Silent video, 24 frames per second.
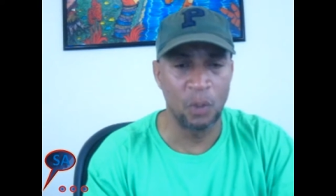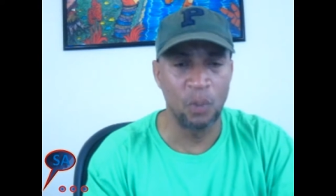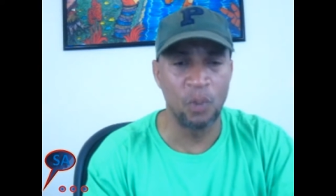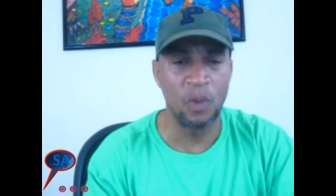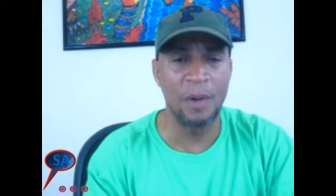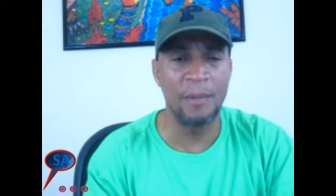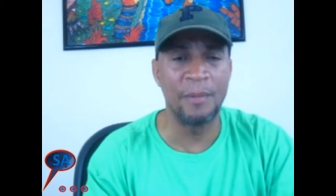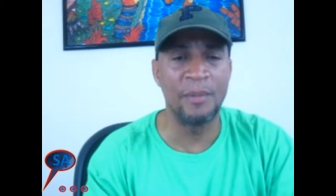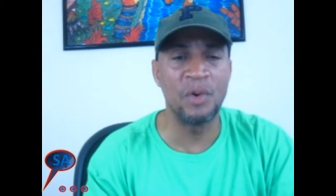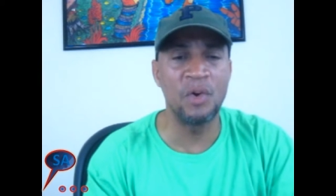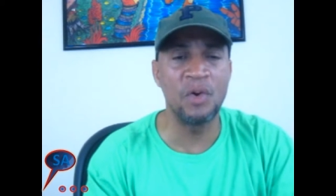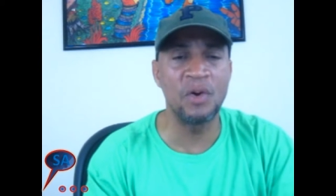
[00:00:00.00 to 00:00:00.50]

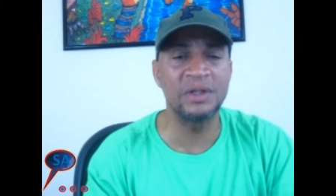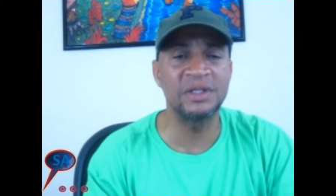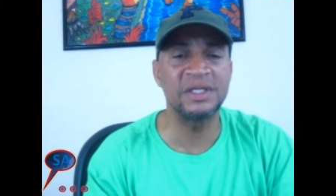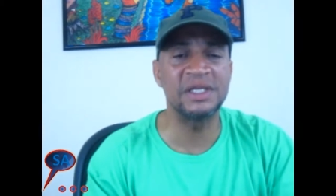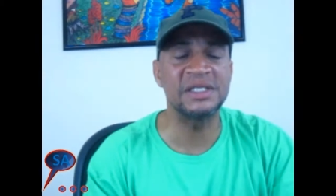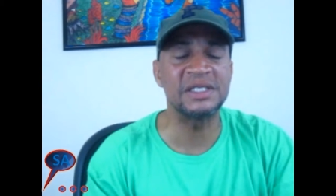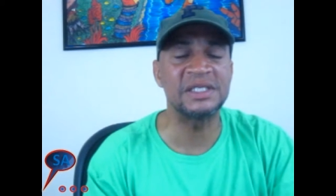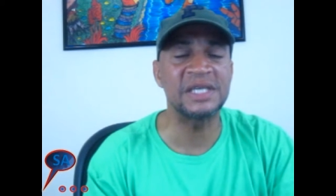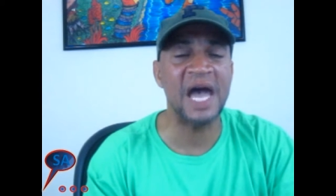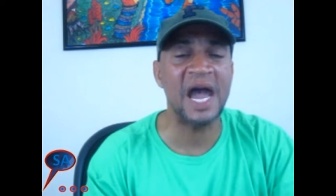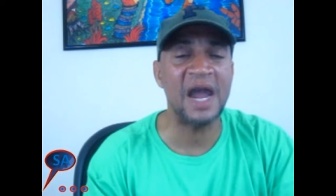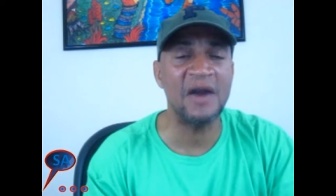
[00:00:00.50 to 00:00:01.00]
were more
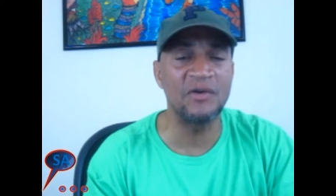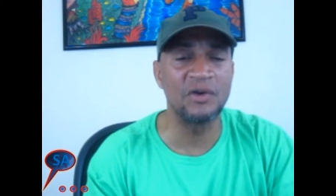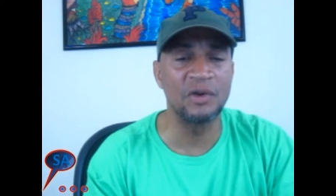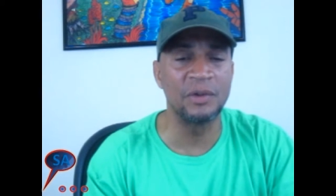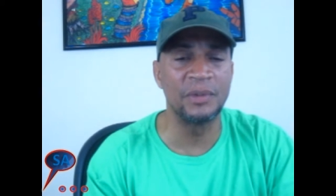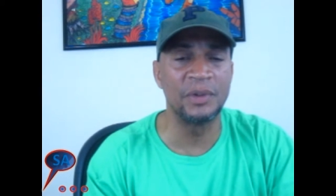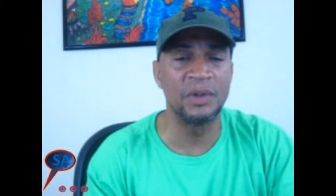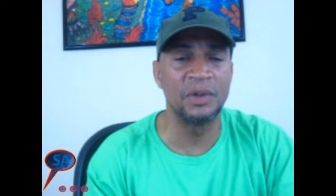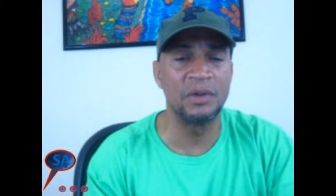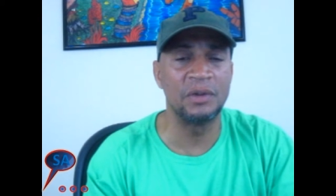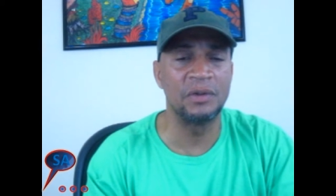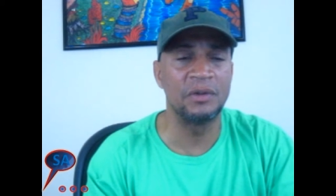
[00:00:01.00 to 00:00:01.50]

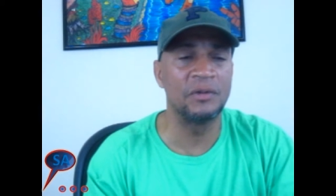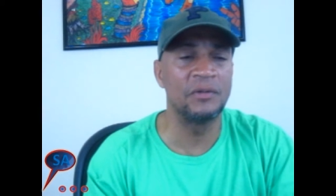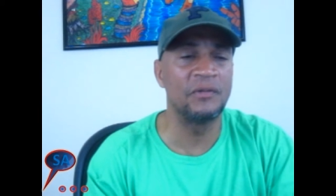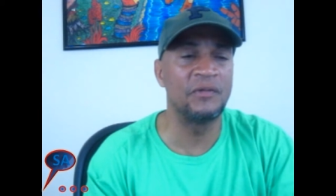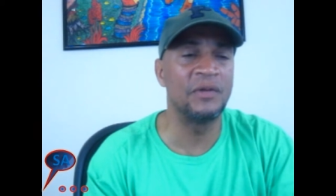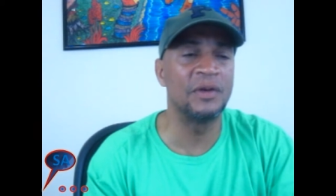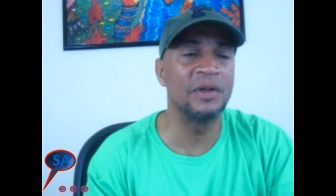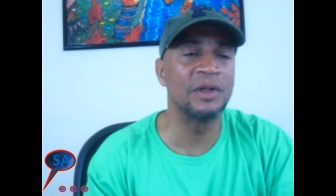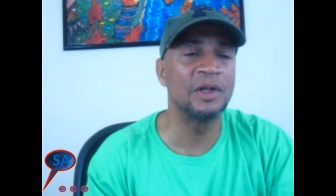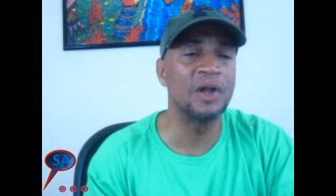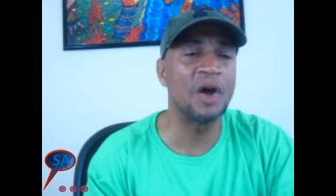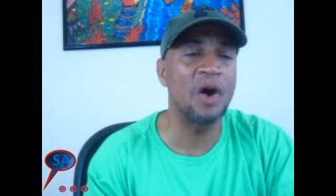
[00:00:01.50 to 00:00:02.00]
desirable
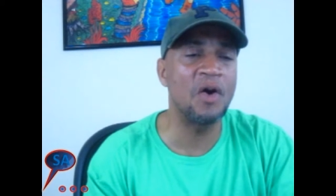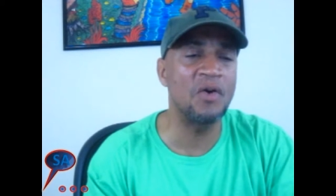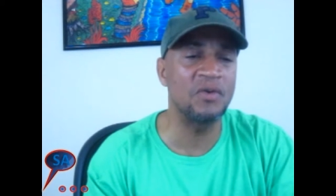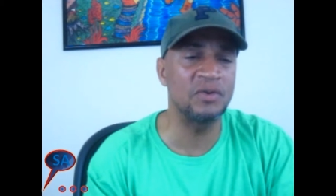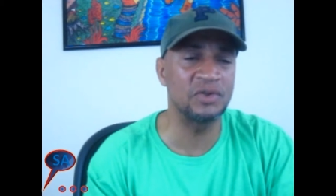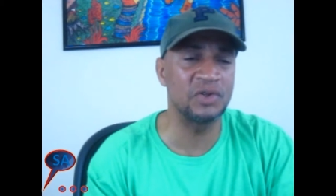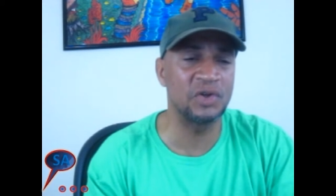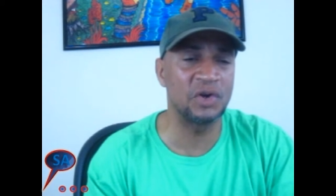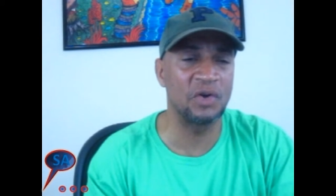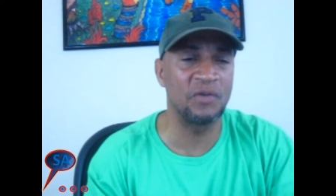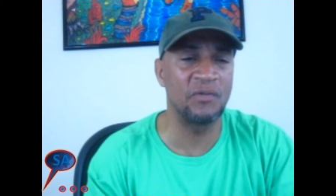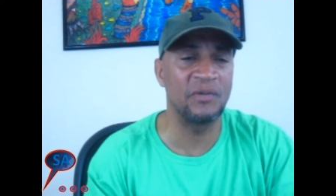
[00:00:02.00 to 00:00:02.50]
for
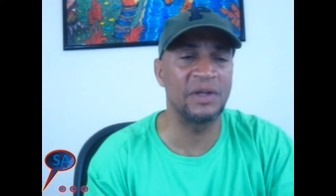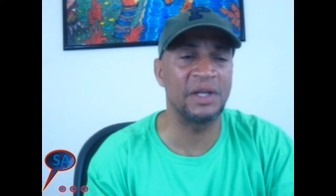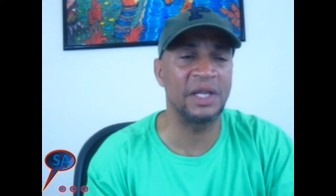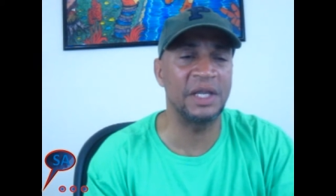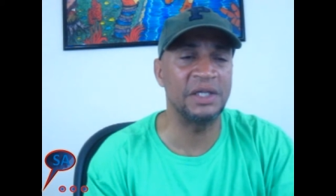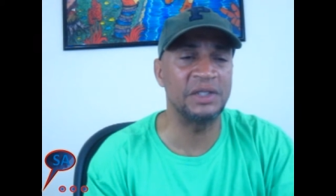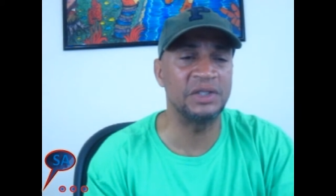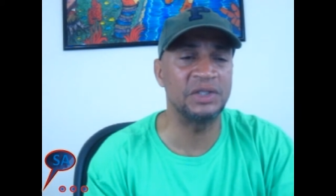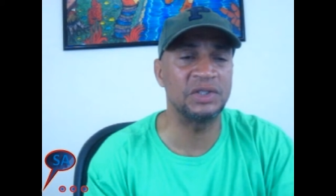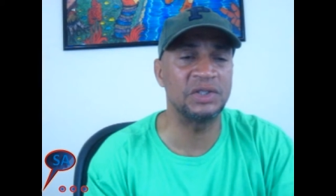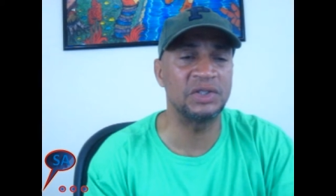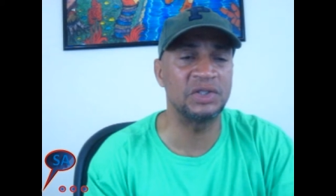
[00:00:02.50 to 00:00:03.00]
long-term
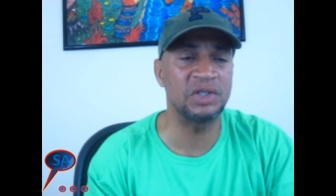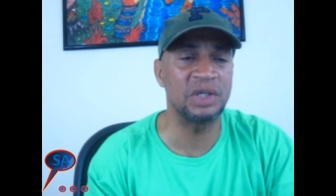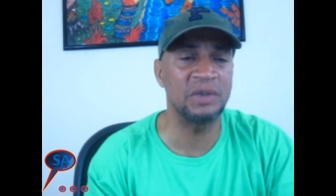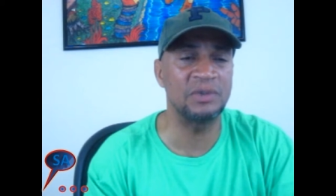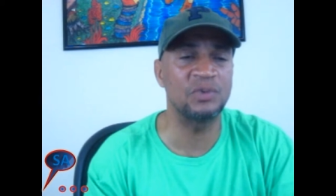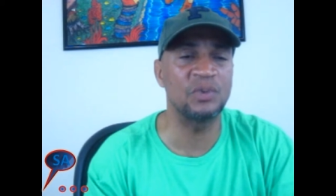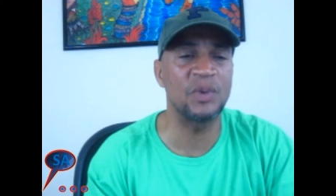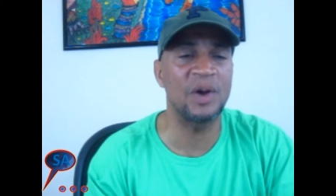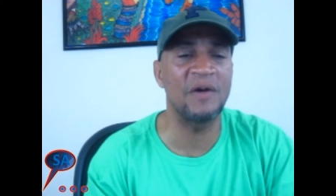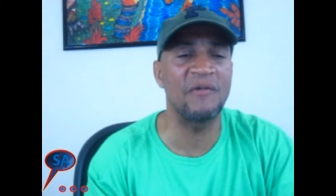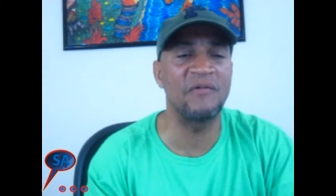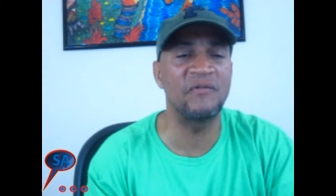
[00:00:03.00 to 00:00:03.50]

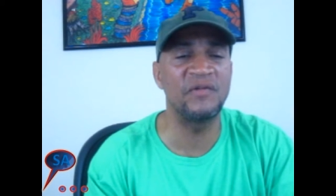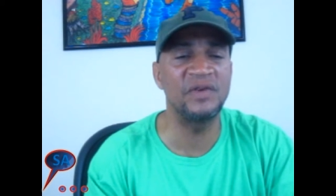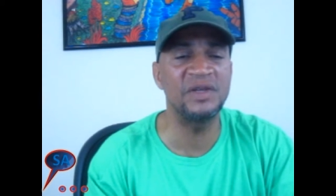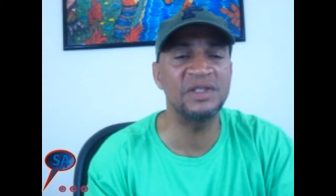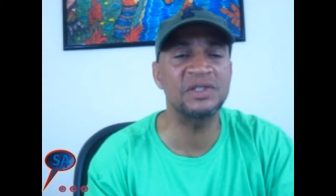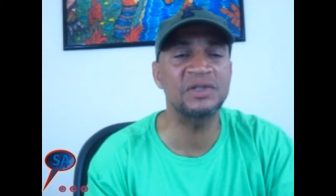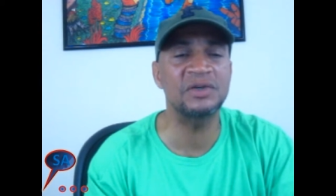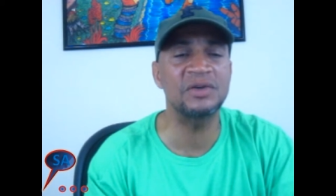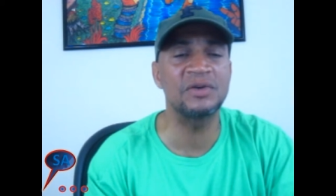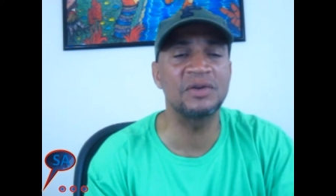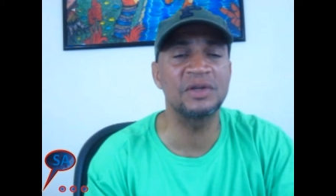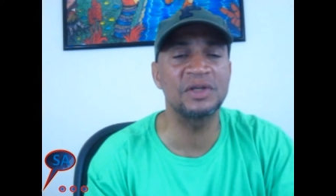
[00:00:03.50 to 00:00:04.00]
relationships while
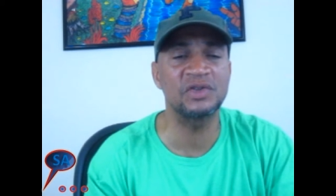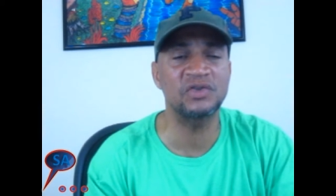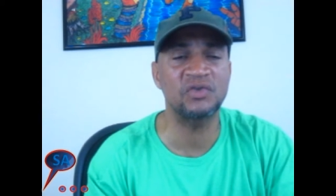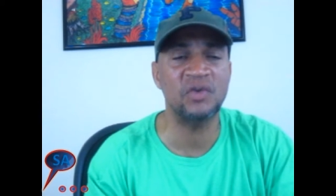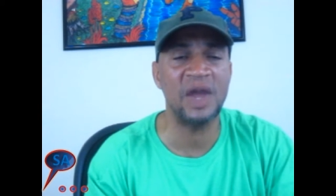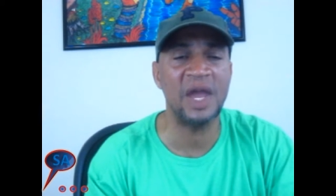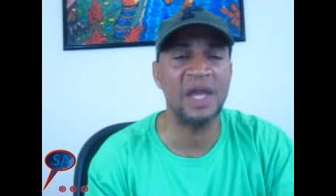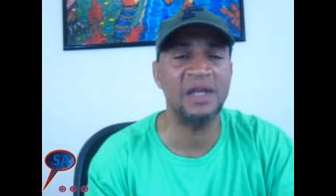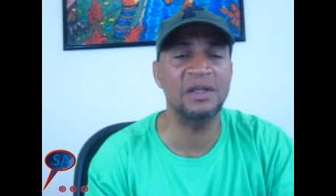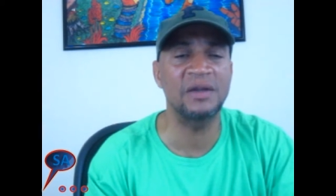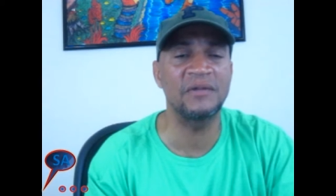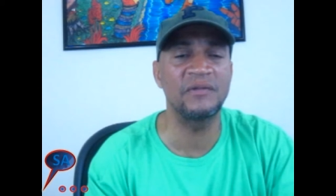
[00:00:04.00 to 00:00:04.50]
physical
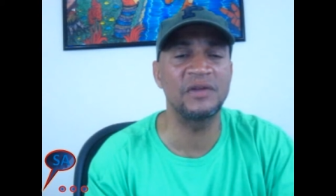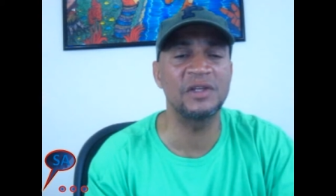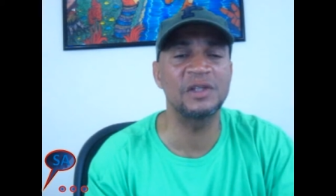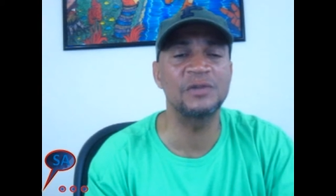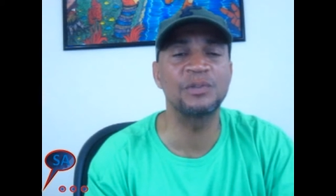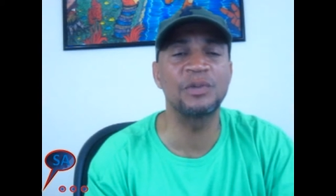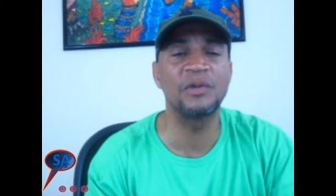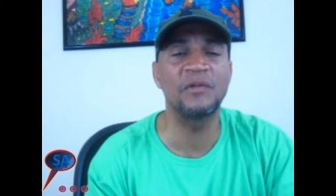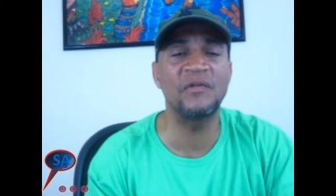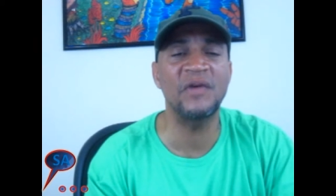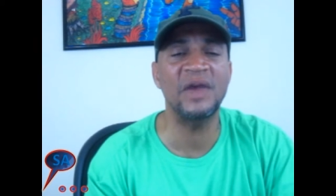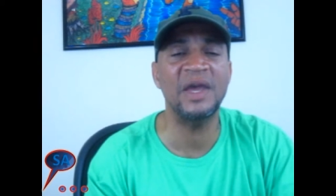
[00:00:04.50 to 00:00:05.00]
attractiveness
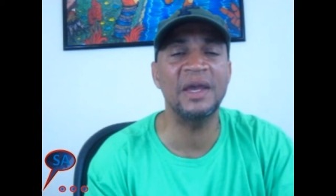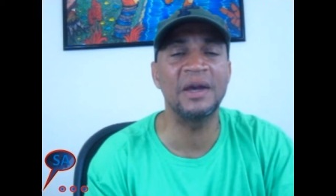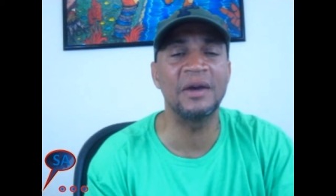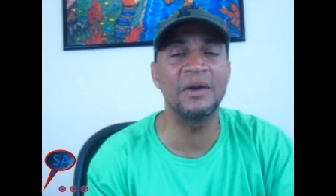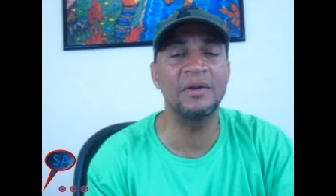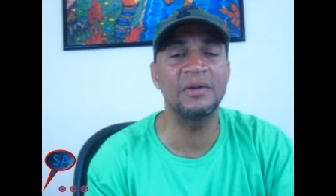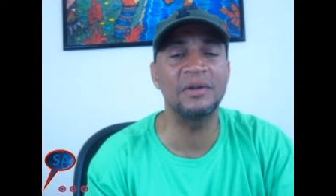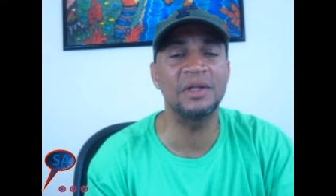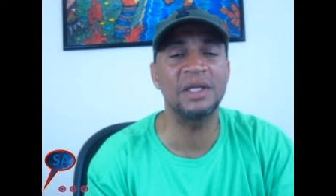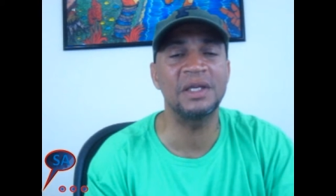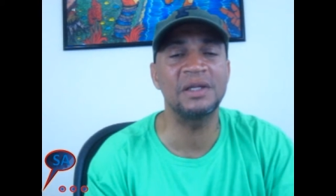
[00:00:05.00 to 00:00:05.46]
prevail